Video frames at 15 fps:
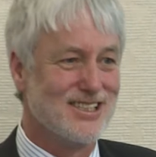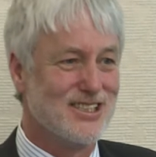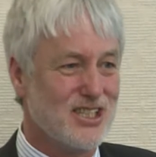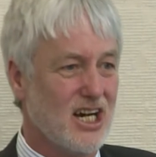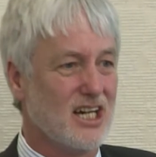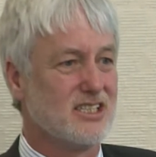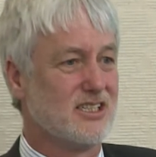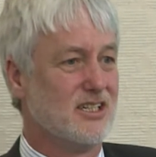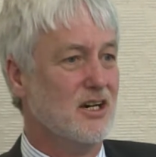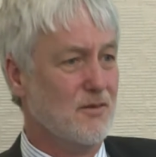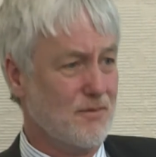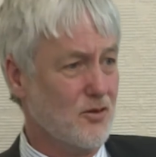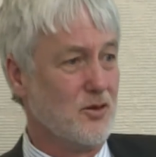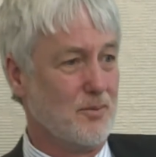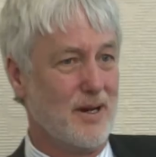just
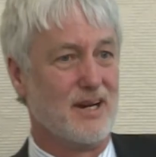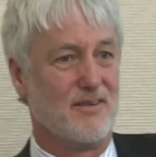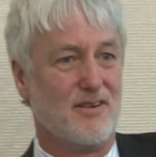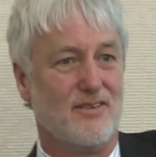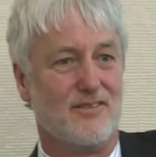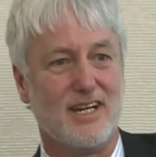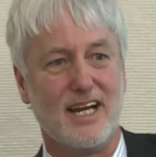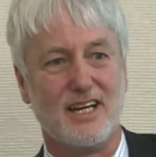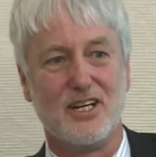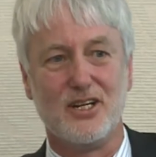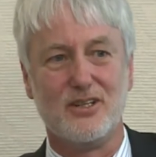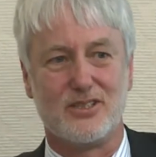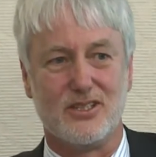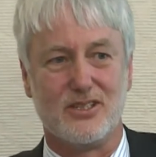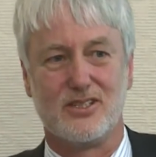for the benefit of the end
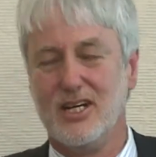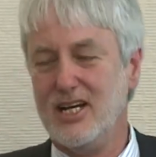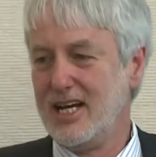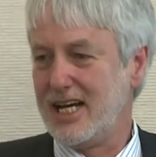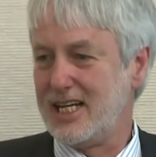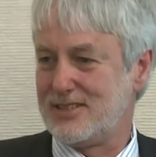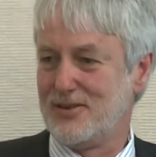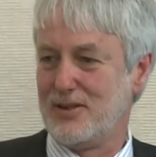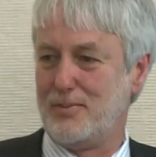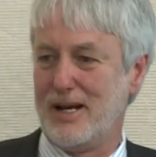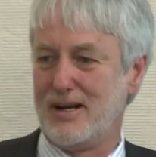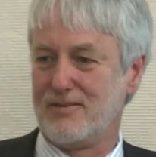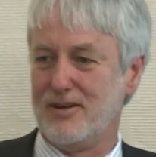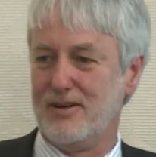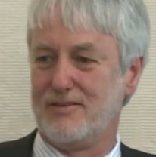users, it's for the
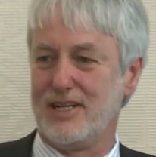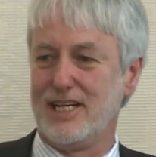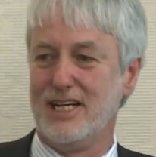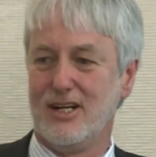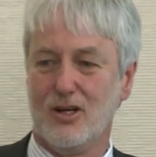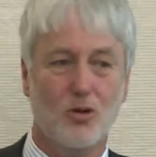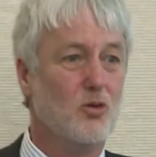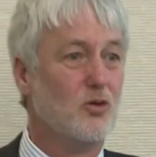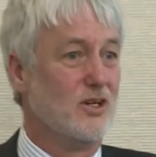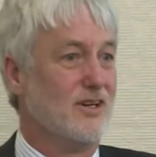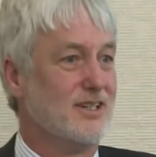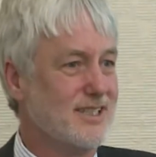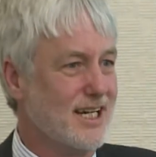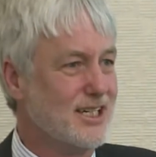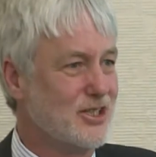benefit of the
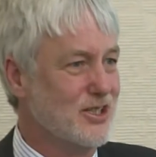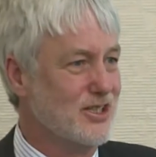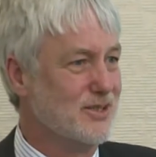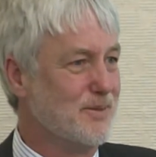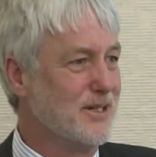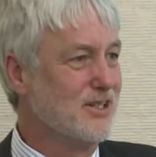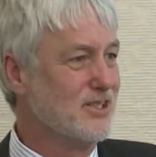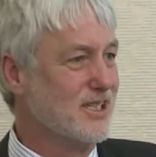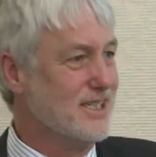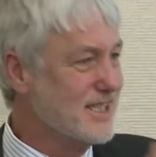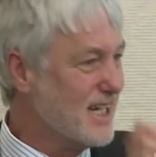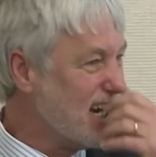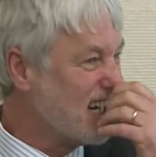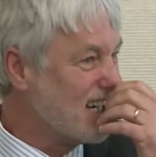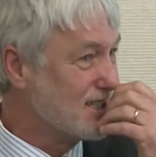organisations, because it
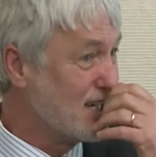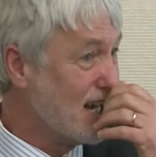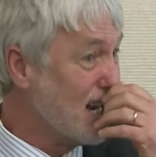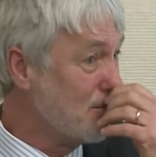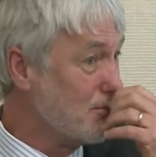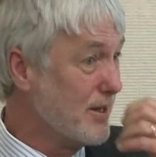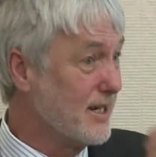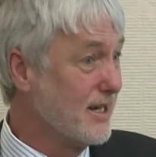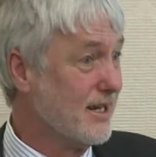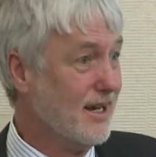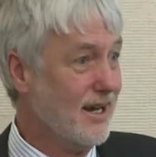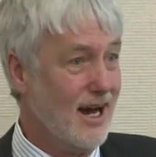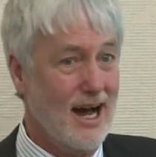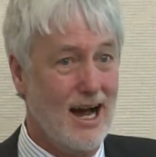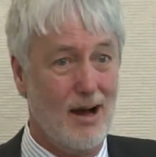takes a big
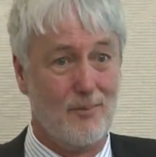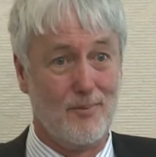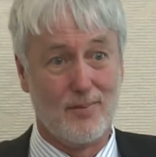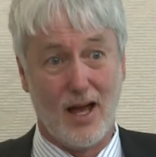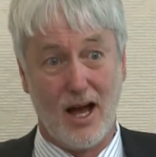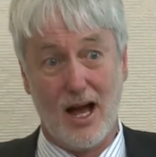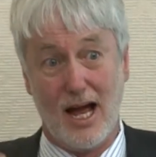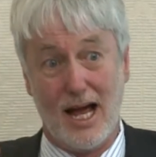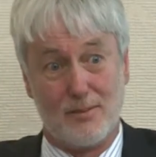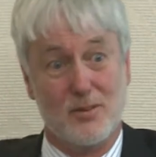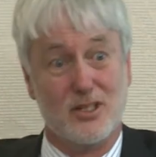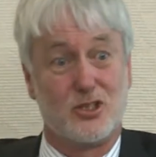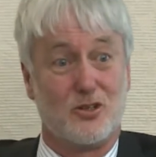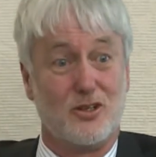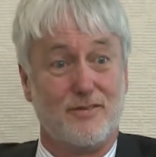
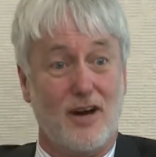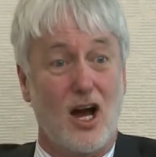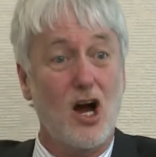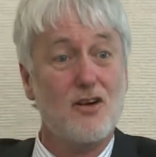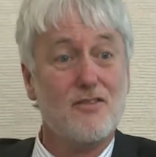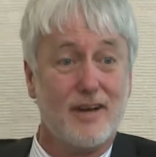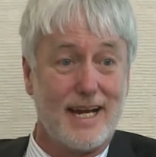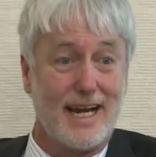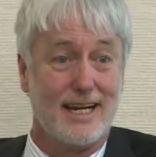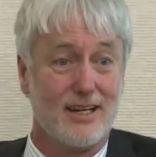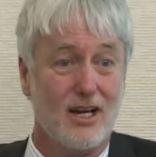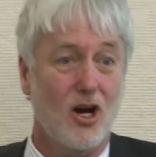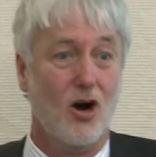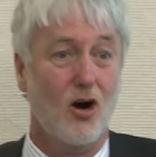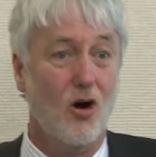administrative overhead
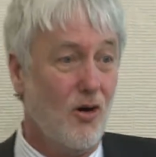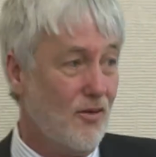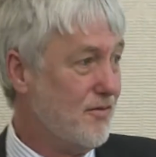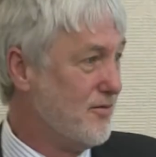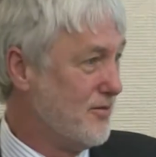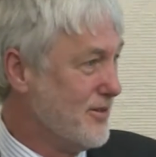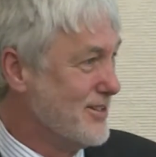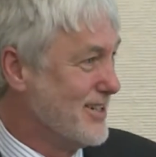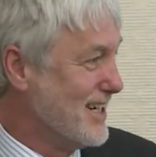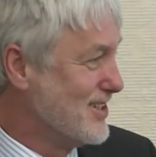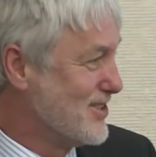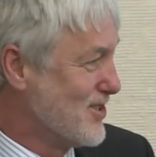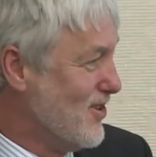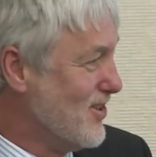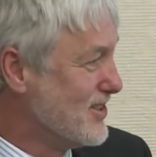off the data
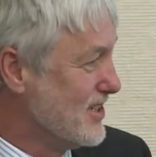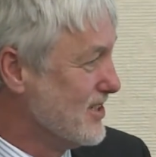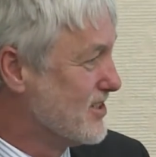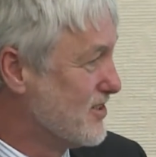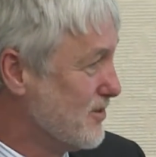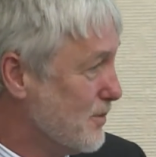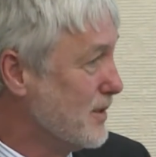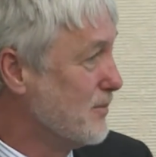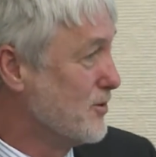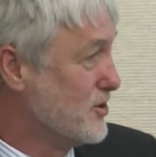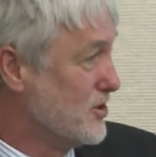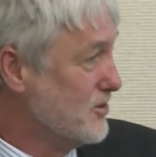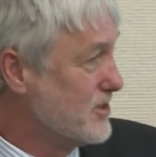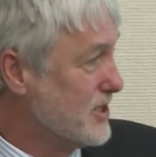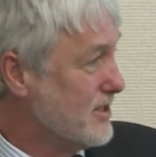scientists to be
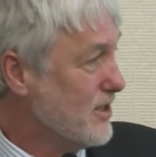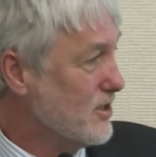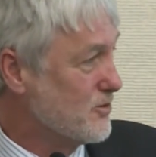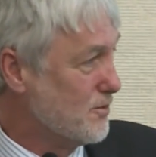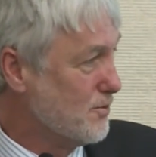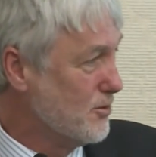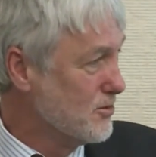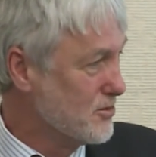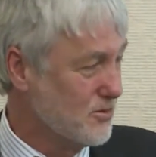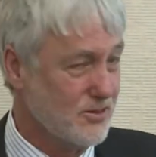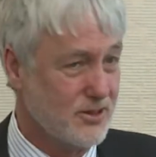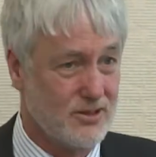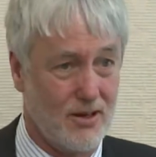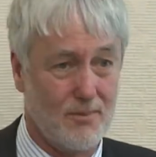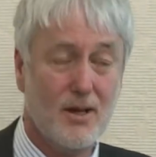producing those reports all the
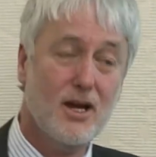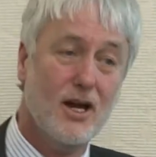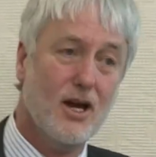time.